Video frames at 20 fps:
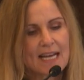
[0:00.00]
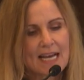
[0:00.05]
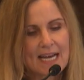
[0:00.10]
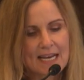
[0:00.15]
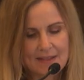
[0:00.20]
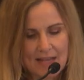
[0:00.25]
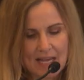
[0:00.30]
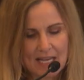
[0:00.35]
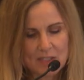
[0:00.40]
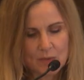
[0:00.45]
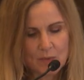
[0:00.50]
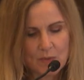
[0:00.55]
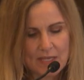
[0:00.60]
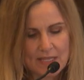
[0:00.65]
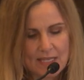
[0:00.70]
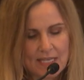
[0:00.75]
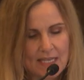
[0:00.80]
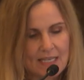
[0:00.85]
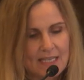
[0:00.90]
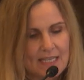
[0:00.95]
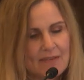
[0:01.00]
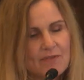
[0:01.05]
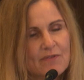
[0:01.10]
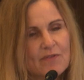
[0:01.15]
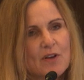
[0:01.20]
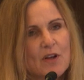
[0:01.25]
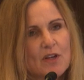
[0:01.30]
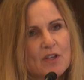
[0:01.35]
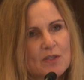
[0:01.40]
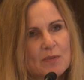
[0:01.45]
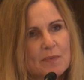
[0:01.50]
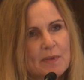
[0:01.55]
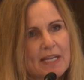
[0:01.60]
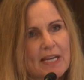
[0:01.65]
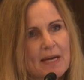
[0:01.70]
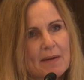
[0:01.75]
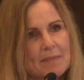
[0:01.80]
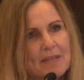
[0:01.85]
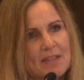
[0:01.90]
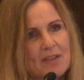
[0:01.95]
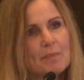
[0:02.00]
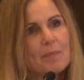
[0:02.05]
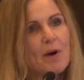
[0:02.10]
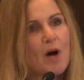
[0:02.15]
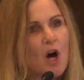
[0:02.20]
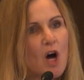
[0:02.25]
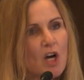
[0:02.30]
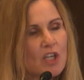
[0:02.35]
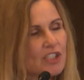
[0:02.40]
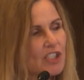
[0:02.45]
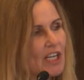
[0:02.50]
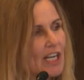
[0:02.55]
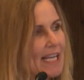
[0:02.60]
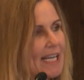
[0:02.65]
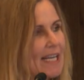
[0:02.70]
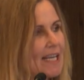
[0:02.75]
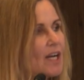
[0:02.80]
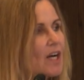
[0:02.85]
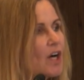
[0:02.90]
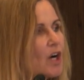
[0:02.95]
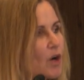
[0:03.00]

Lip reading: and that's where the lymph node has become either partially